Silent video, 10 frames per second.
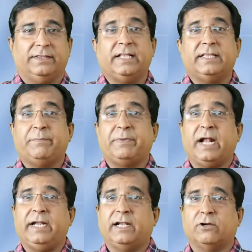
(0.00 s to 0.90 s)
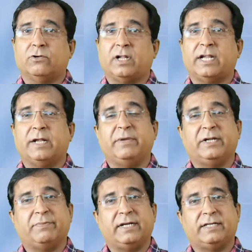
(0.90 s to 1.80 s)
Then the PID controller had
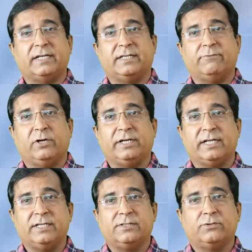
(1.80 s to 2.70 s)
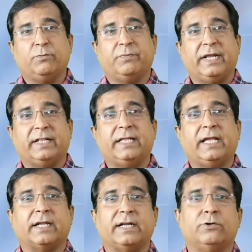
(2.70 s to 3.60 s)
manipulated the voltage to bring
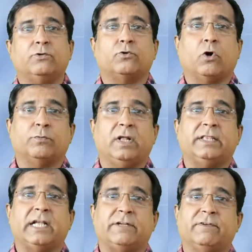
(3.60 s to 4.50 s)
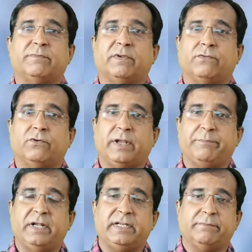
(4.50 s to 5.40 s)
the current to normal that were before
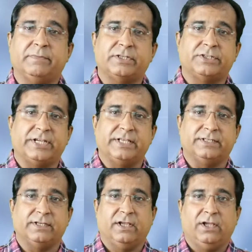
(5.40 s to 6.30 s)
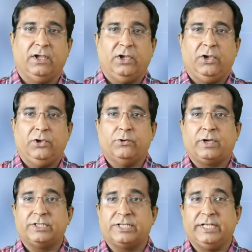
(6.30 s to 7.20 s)
ambient temperature change. You
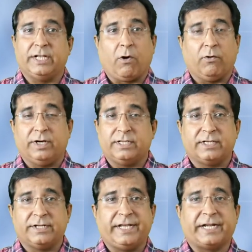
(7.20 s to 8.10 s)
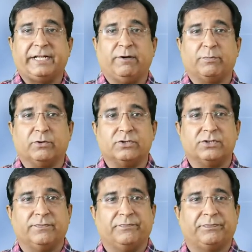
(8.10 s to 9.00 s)
can see now it is a reactive
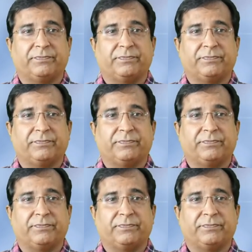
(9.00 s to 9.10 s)
approach.